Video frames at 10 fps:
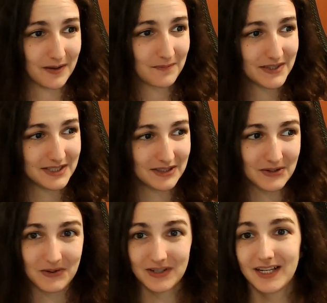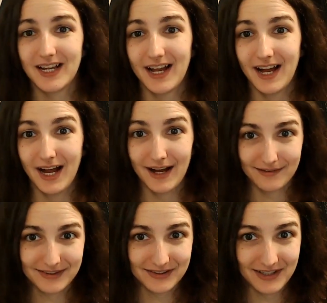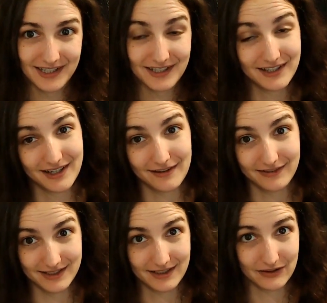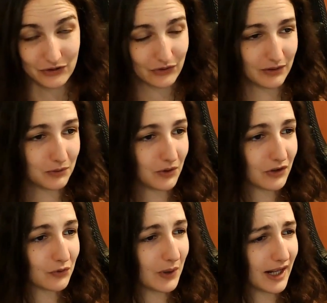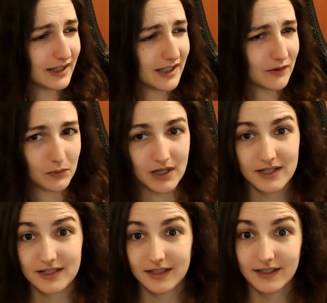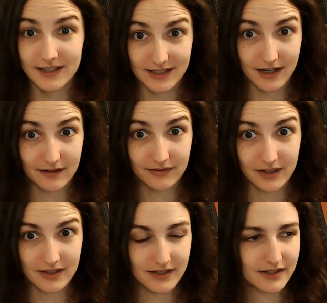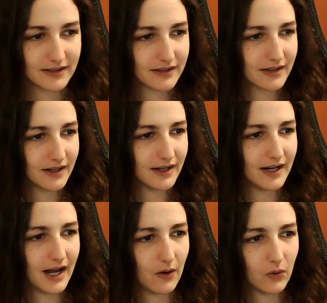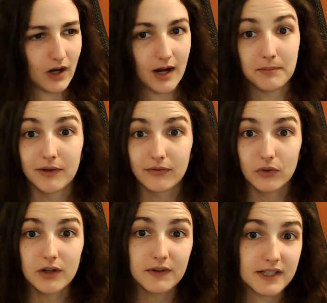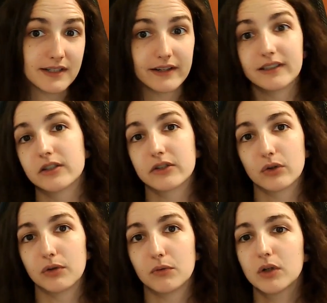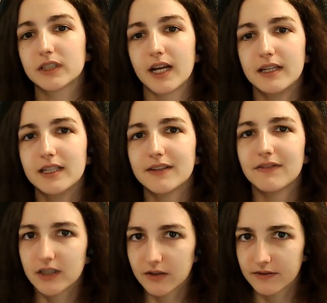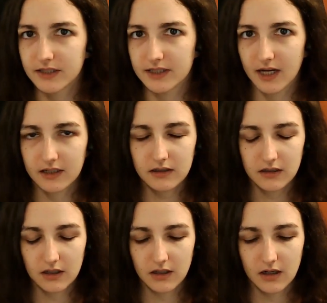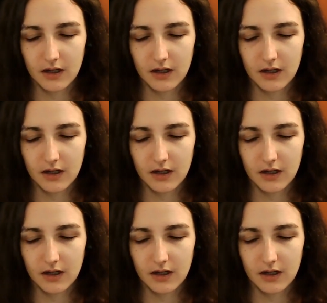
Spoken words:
Okay, so after fixing the storyboard, what I did was design phase. Now, before even starting the storyboard, I did a bit of design.